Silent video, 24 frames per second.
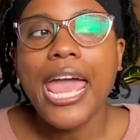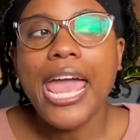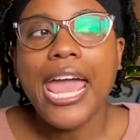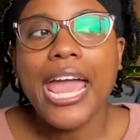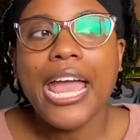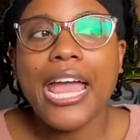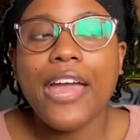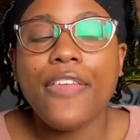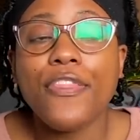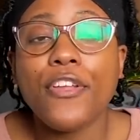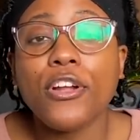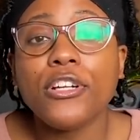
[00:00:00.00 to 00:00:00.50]

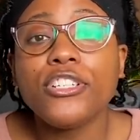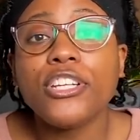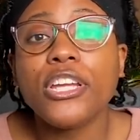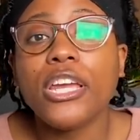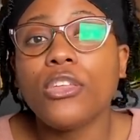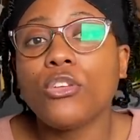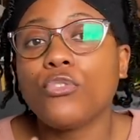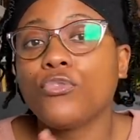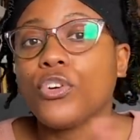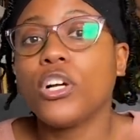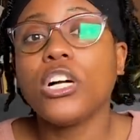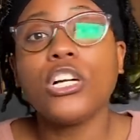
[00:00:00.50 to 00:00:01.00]
and they're
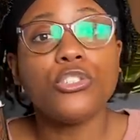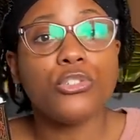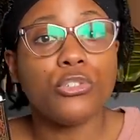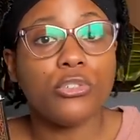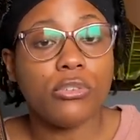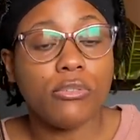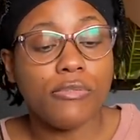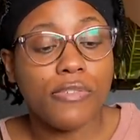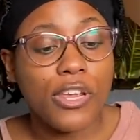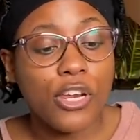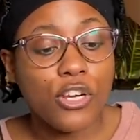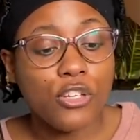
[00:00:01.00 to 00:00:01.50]
together for hundreds
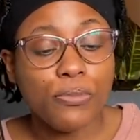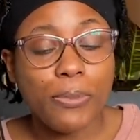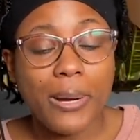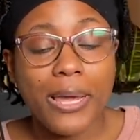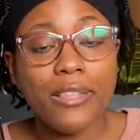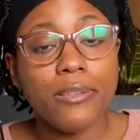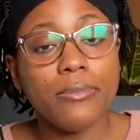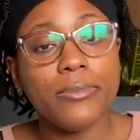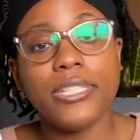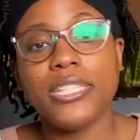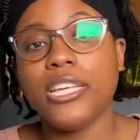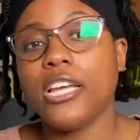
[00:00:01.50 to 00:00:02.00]
of years by
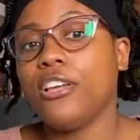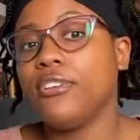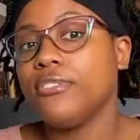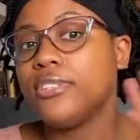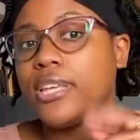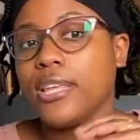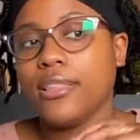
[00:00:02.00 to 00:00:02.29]
themselves,